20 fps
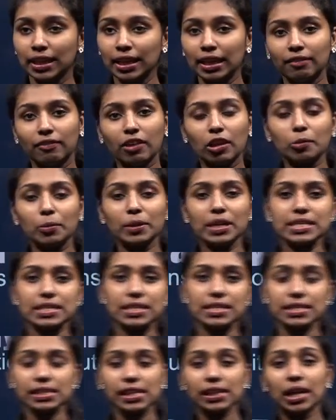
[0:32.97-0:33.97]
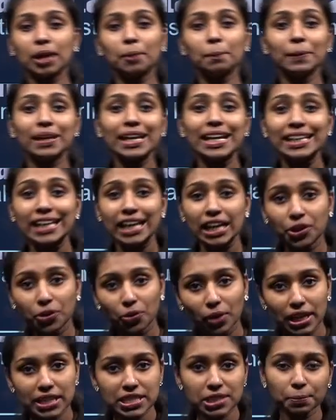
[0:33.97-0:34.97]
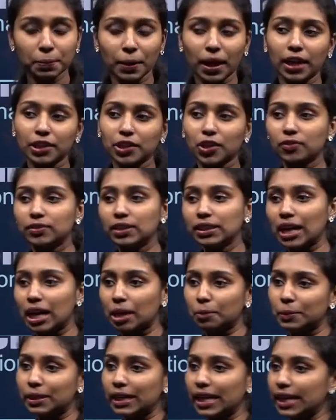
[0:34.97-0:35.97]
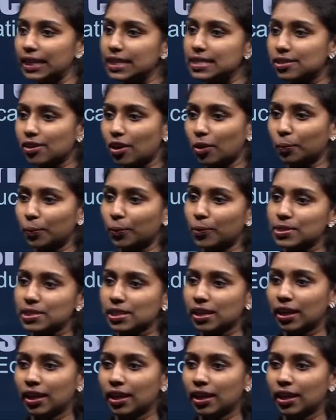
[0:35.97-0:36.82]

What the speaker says: We will be discussing the complete introduction part of the carbon and its compounds.